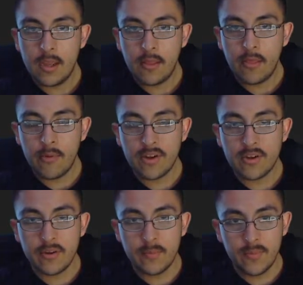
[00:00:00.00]
three
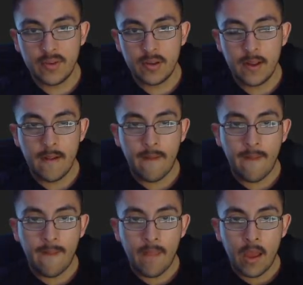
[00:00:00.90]
terms.
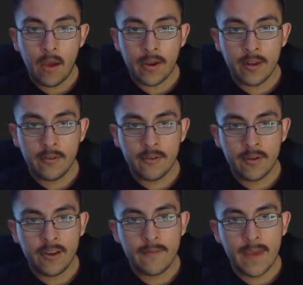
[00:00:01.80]
Okay, so
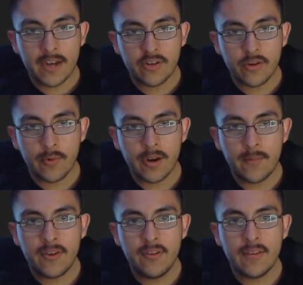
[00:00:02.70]
let's factor it. We're going to be
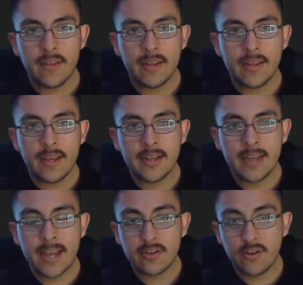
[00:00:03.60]
using the
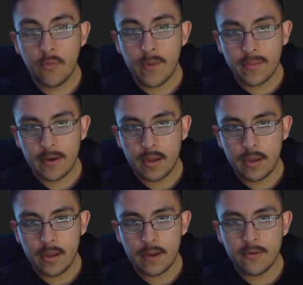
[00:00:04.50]
tic-tac-toe method,
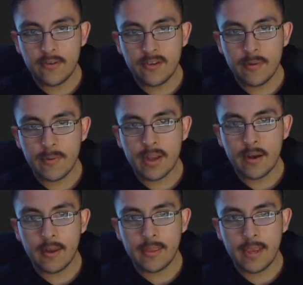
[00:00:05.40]
and you'll see why we call
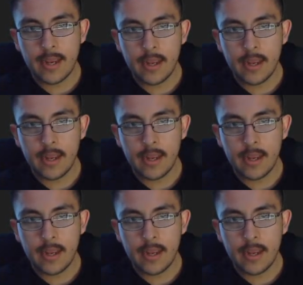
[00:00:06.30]
it that.